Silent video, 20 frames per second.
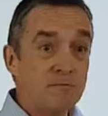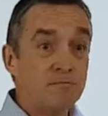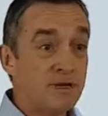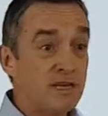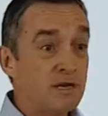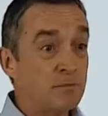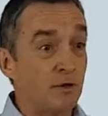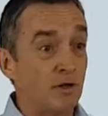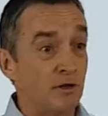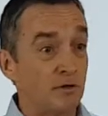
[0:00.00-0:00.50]
same
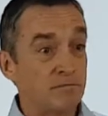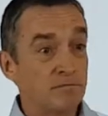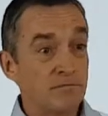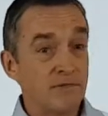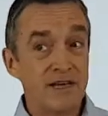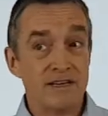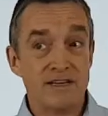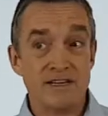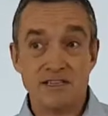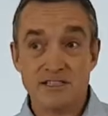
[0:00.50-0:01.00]
people.
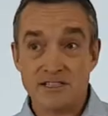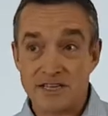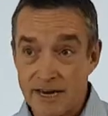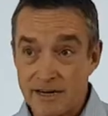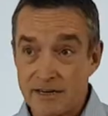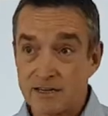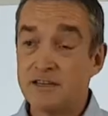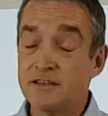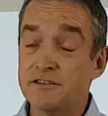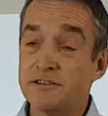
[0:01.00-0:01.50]
They had
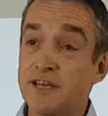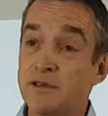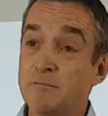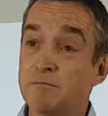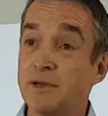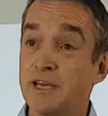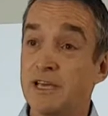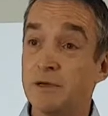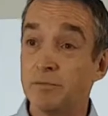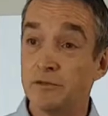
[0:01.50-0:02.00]
exactly the
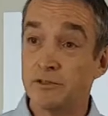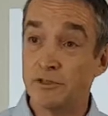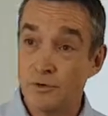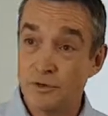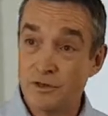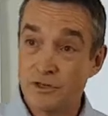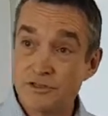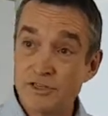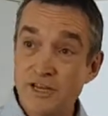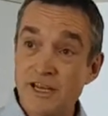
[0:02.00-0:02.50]
same people
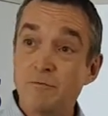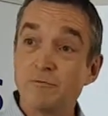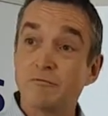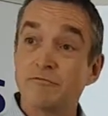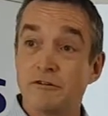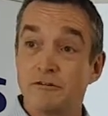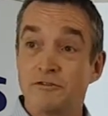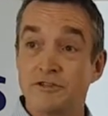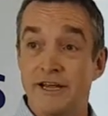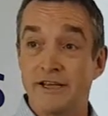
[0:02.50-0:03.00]
doing the
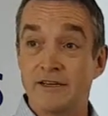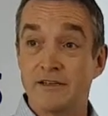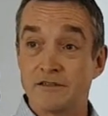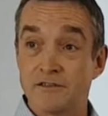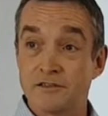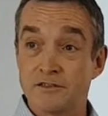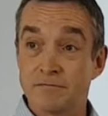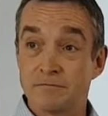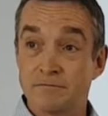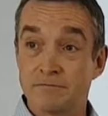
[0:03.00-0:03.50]
same
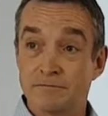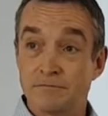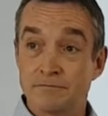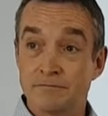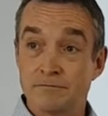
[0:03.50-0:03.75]
projects.